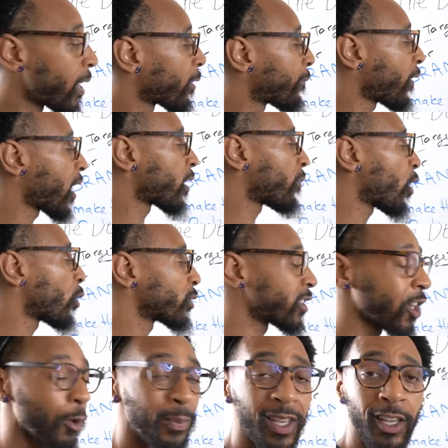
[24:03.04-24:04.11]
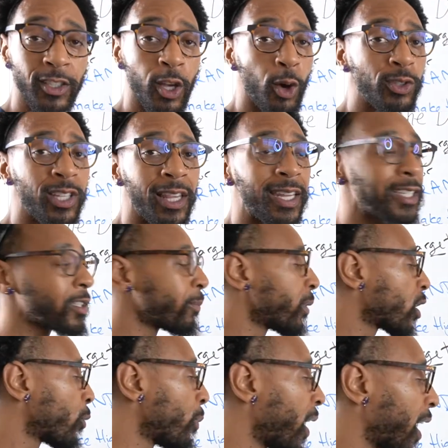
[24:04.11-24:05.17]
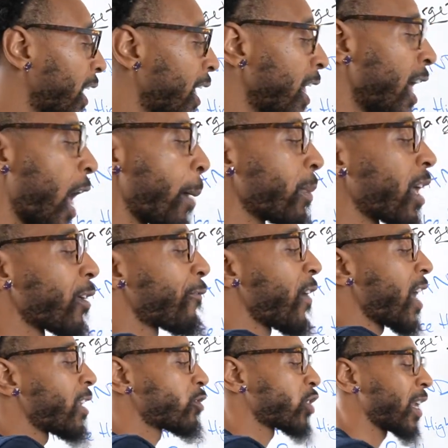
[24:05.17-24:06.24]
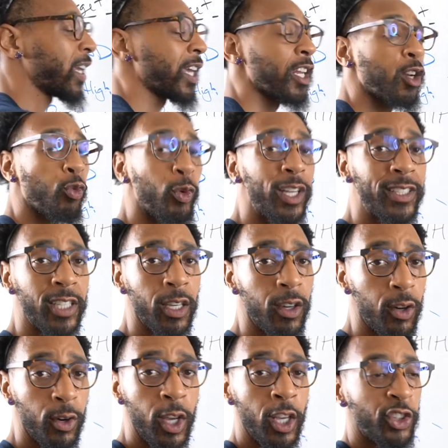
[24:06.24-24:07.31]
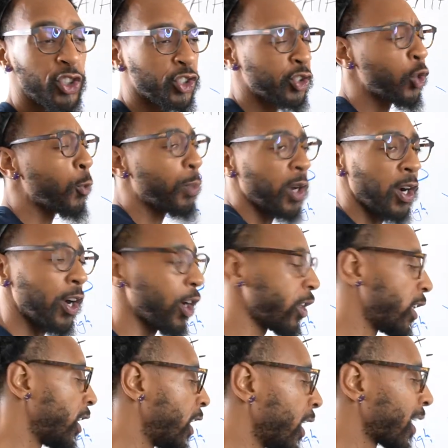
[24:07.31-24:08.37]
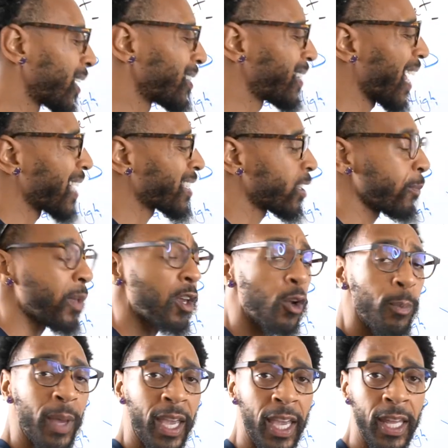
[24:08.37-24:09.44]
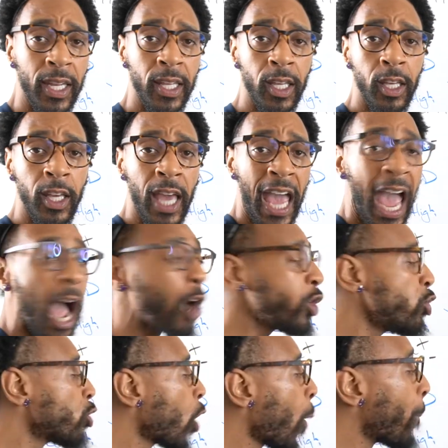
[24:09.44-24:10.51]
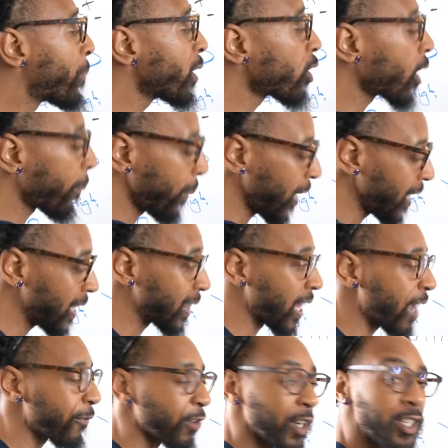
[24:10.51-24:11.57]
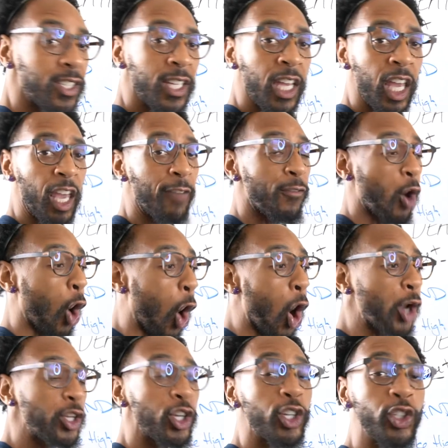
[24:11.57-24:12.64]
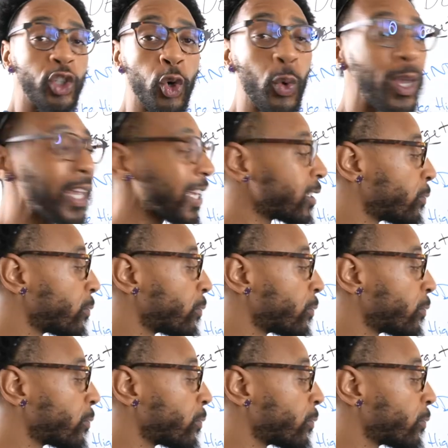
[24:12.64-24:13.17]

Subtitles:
a fan of wholesale because wholesaling is the middleman. I'm not a fan of trying to get into retail super early because that's the middleman. How are you going to build up any leverage if all you're doing is